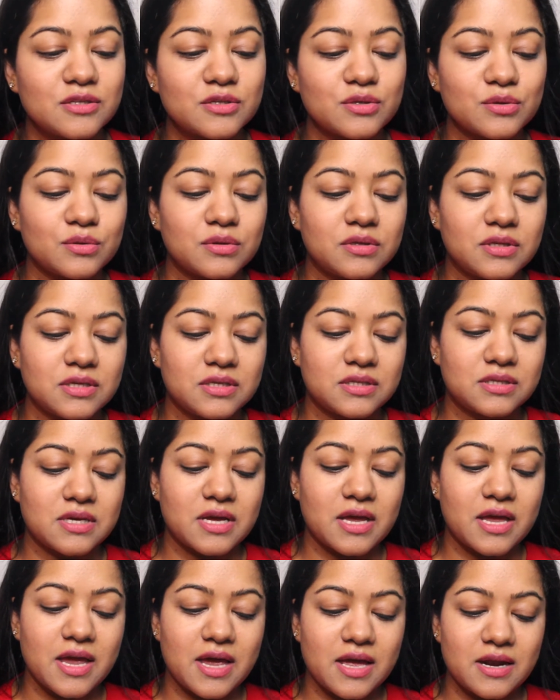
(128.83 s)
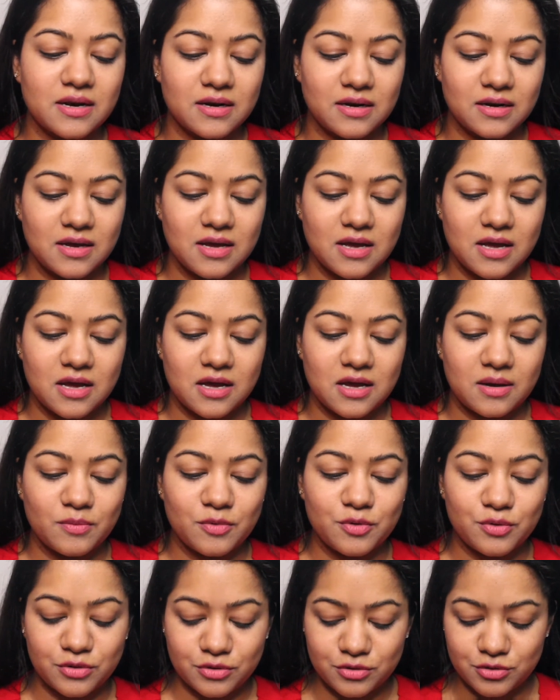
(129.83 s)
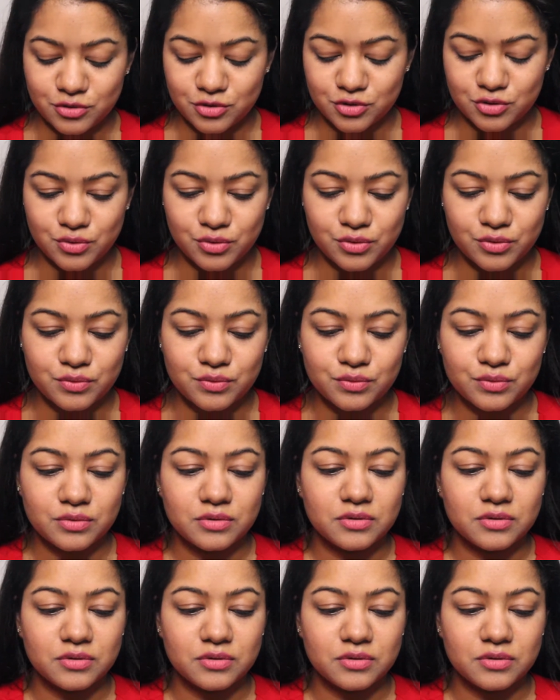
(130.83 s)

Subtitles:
So this, again, I'm going to show you.